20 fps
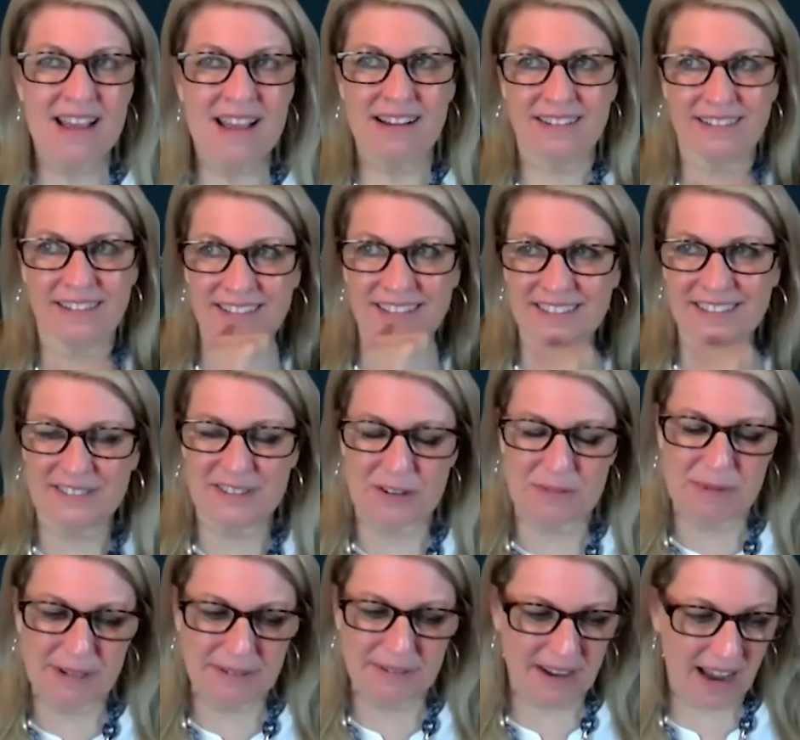excuse
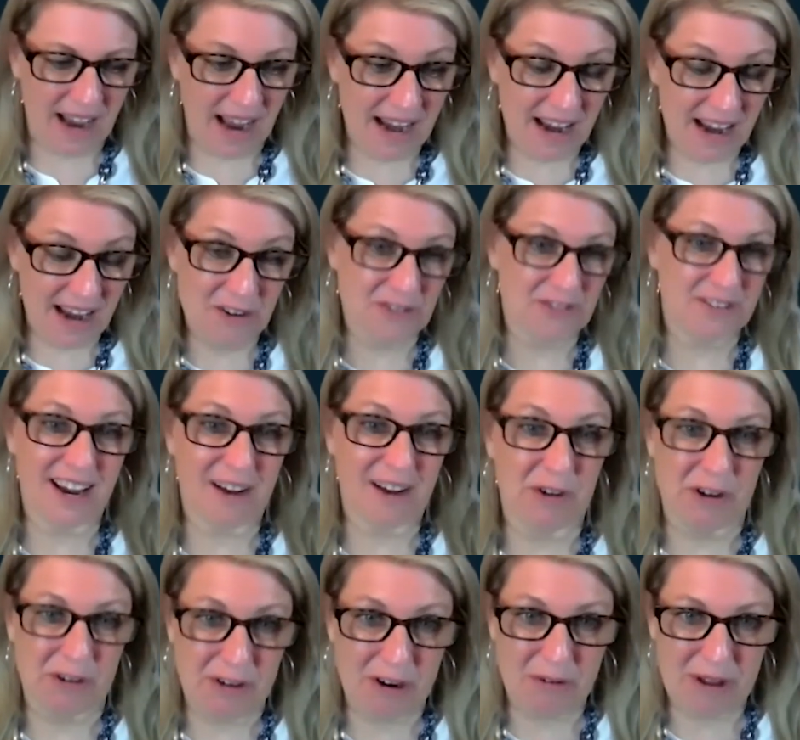me, I understand
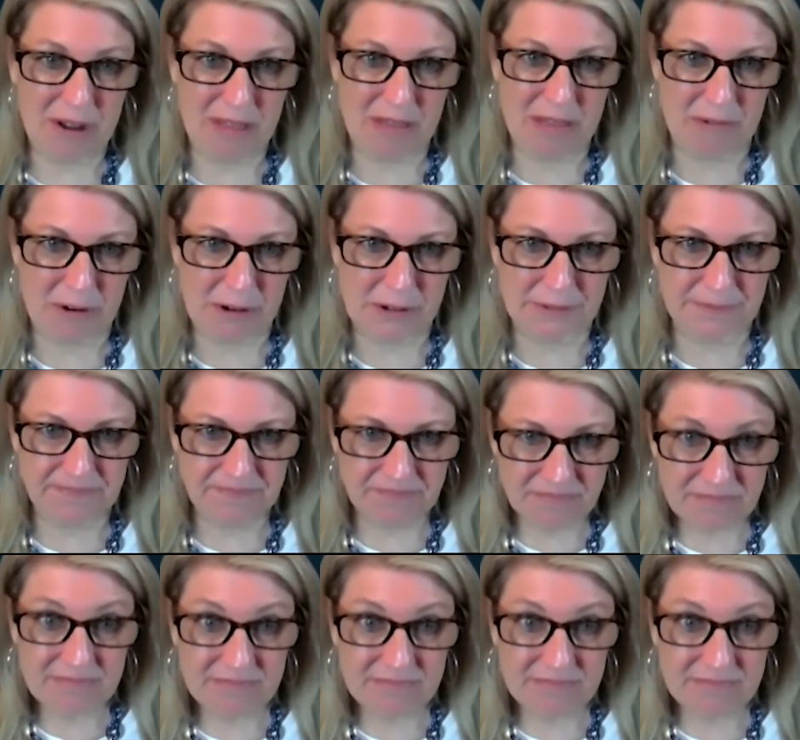what you're going through.